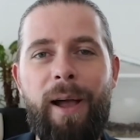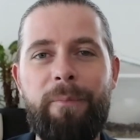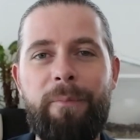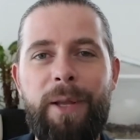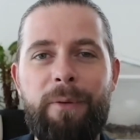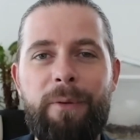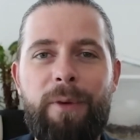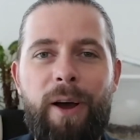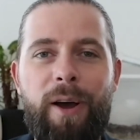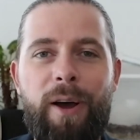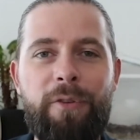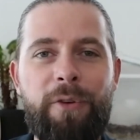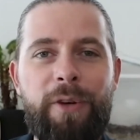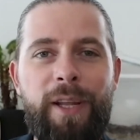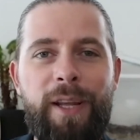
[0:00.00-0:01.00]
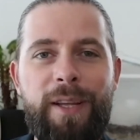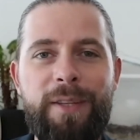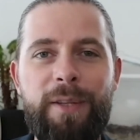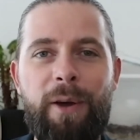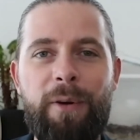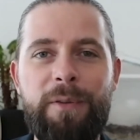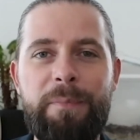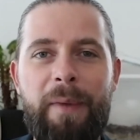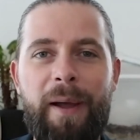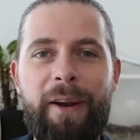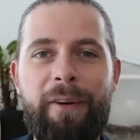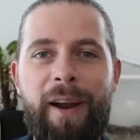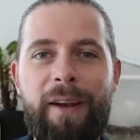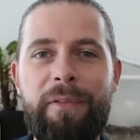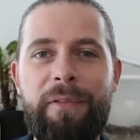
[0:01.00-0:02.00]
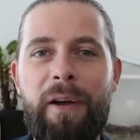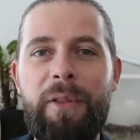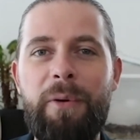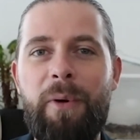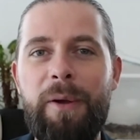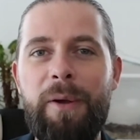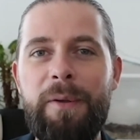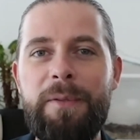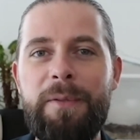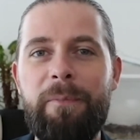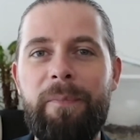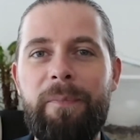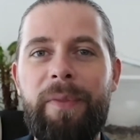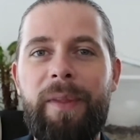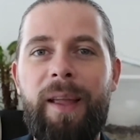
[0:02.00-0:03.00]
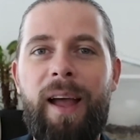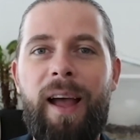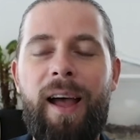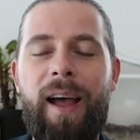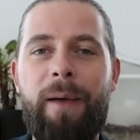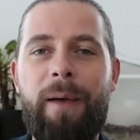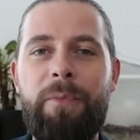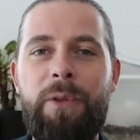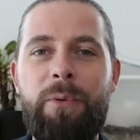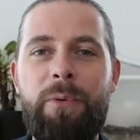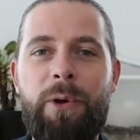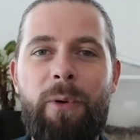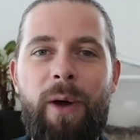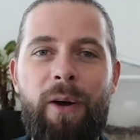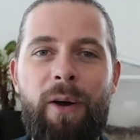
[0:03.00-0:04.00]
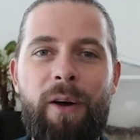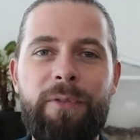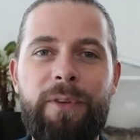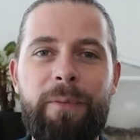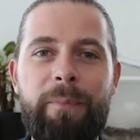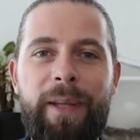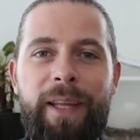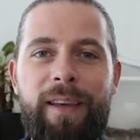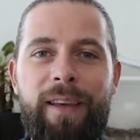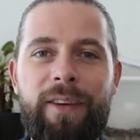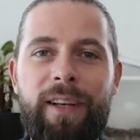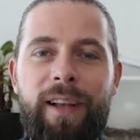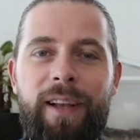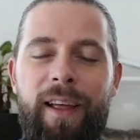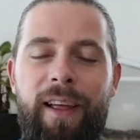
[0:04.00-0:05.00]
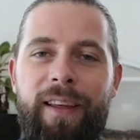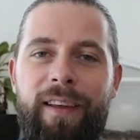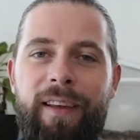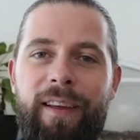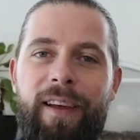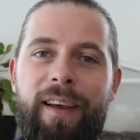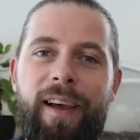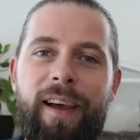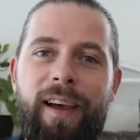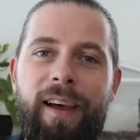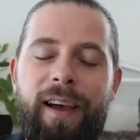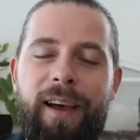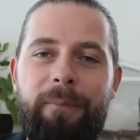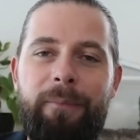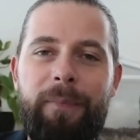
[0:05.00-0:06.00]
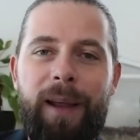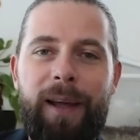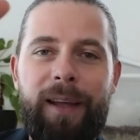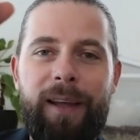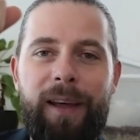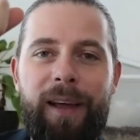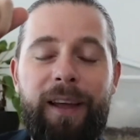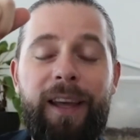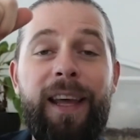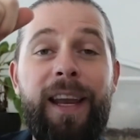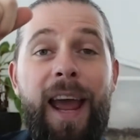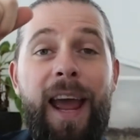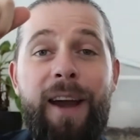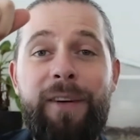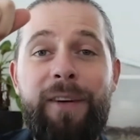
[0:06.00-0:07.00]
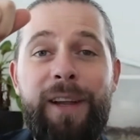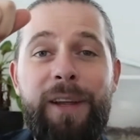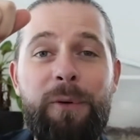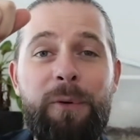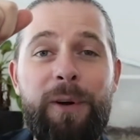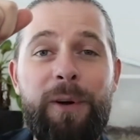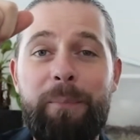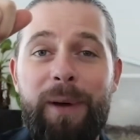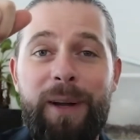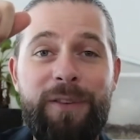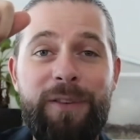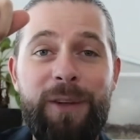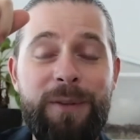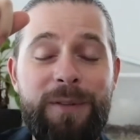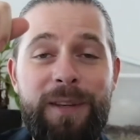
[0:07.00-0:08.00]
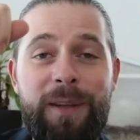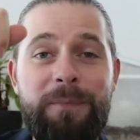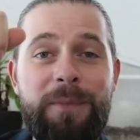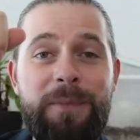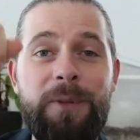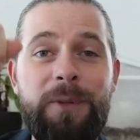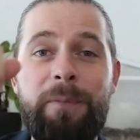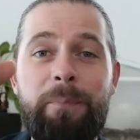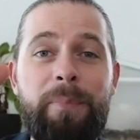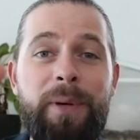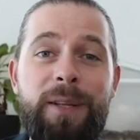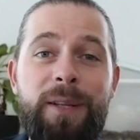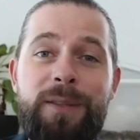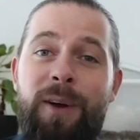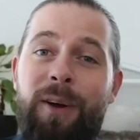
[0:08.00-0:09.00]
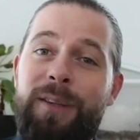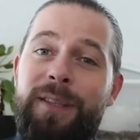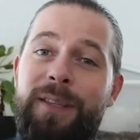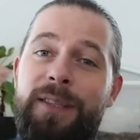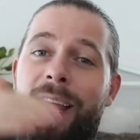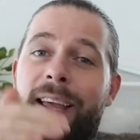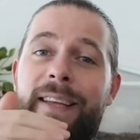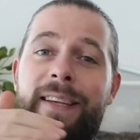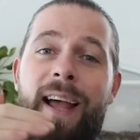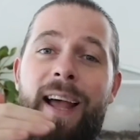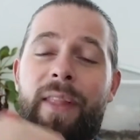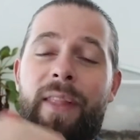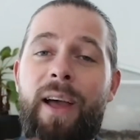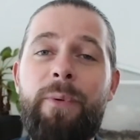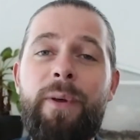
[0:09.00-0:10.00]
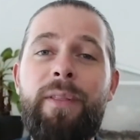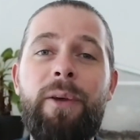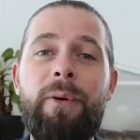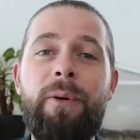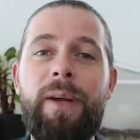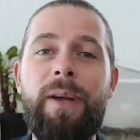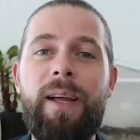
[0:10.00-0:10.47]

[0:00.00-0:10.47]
you know, 100 years ago, as my grandfather was, you would quite often be given like a canary or a budgie or some sort of bird song to take down there with you.